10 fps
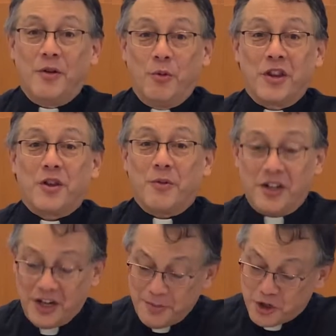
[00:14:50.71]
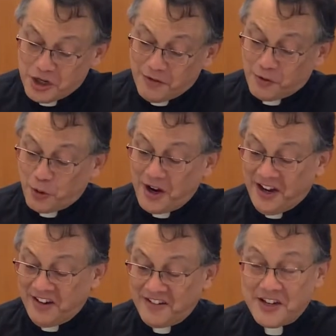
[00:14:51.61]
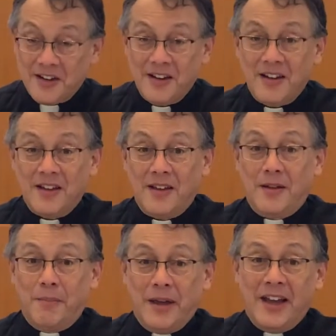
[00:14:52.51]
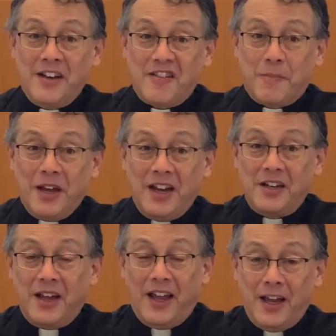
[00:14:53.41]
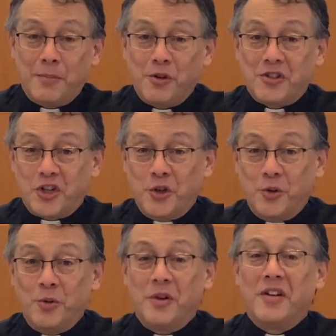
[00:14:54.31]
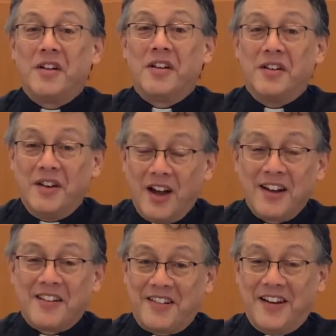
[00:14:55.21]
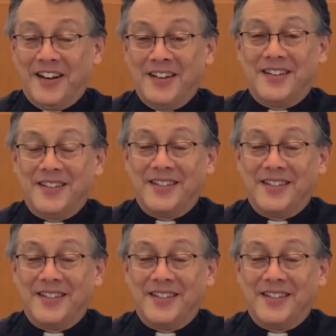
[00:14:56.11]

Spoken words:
With the redemption of Christ, man is made able to not sin,